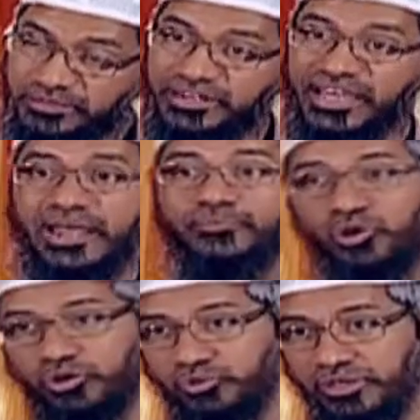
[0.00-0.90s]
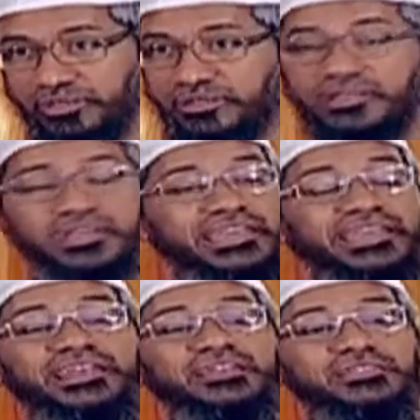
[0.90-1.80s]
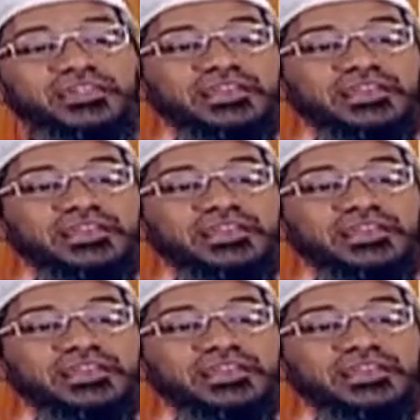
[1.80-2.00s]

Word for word: Is it haram not doing? It is a